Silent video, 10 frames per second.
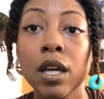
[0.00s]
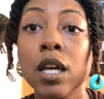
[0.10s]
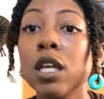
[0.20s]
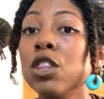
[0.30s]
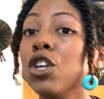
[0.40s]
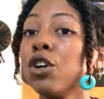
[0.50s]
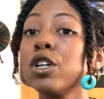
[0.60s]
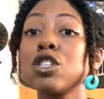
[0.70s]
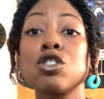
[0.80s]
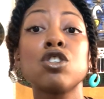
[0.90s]
There
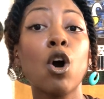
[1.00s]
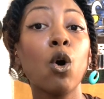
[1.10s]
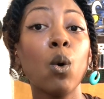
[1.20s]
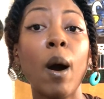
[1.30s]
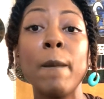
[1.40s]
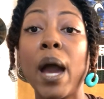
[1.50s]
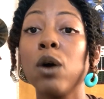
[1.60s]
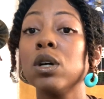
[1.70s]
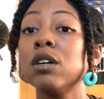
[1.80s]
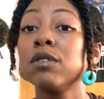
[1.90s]
is no amount
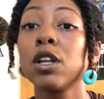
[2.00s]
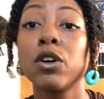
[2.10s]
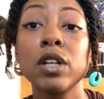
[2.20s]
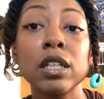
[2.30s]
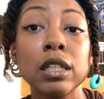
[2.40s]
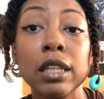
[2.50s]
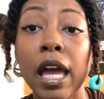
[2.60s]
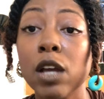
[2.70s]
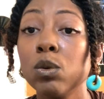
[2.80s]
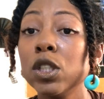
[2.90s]
of learning the
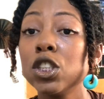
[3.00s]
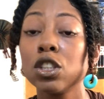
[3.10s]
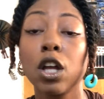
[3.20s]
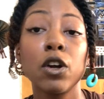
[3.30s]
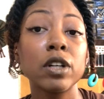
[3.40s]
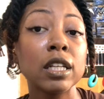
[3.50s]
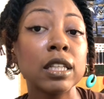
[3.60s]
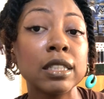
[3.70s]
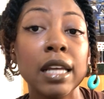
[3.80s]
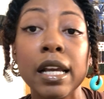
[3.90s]
language, learning the
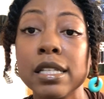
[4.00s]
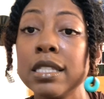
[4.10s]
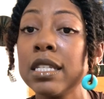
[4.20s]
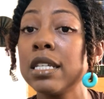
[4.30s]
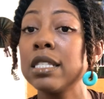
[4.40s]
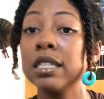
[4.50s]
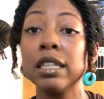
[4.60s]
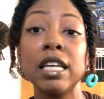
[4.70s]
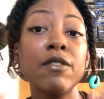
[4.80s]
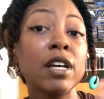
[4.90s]
dances,
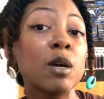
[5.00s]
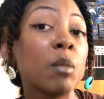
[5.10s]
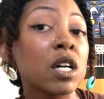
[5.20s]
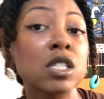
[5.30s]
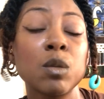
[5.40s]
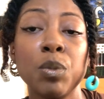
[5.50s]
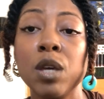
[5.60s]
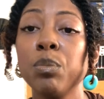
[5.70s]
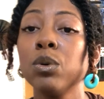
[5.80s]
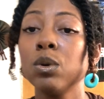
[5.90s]
living amongst the
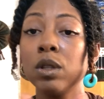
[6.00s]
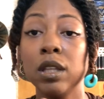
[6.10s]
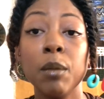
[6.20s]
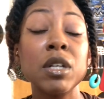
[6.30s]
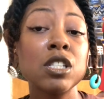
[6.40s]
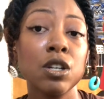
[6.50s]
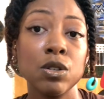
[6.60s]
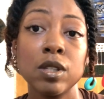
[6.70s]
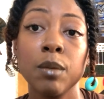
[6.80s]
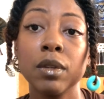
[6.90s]
people. Let me tell you
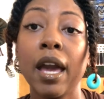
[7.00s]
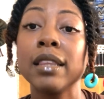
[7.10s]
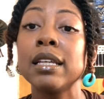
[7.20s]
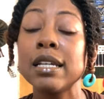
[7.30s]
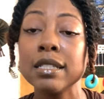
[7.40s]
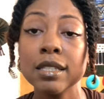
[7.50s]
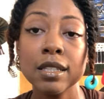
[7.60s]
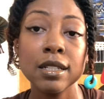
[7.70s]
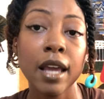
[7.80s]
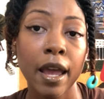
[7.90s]
something. At the end of the
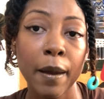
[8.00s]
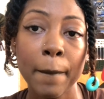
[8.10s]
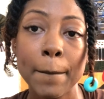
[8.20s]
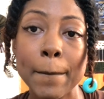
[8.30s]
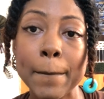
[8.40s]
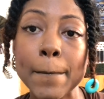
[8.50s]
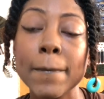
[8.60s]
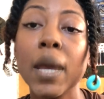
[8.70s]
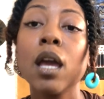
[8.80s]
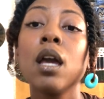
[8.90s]
day,
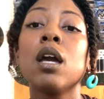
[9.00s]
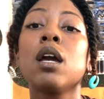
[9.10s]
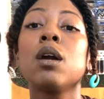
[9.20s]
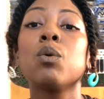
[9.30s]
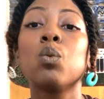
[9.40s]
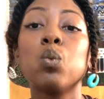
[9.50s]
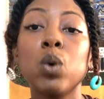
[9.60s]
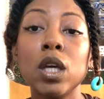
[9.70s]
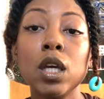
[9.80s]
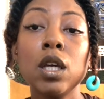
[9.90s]

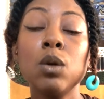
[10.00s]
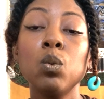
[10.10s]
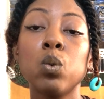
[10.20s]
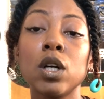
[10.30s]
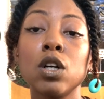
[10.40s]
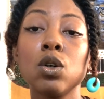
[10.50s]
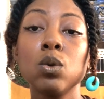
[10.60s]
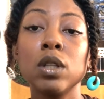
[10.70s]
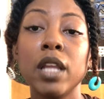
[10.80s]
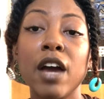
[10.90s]
we will
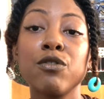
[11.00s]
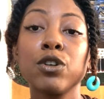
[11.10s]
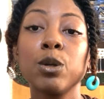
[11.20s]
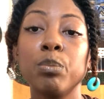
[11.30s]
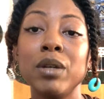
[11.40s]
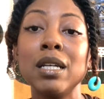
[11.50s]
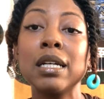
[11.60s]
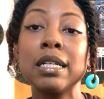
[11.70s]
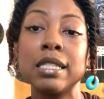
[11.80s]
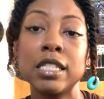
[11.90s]
never be
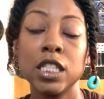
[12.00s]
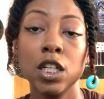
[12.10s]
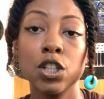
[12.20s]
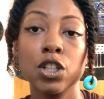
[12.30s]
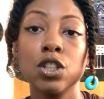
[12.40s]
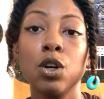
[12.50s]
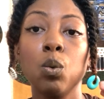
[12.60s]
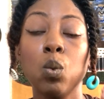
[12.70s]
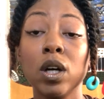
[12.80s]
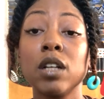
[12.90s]
considered
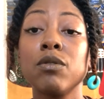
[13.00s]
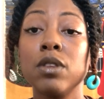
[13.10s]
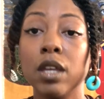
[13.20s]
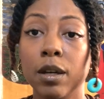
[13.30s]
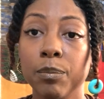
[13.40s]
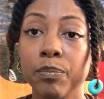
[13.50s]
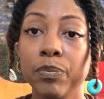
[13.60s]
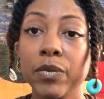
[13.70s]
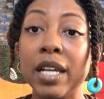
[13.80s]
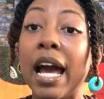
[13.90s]
one of them.
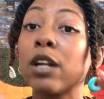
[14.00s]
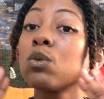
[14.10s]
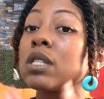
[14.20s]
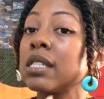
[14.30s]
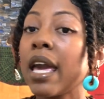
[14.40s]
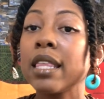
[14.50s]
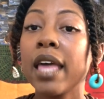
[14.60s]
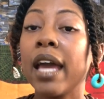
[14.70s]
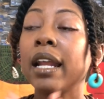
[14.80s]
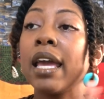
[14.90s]
And I don't say
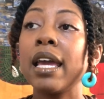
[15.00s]
that in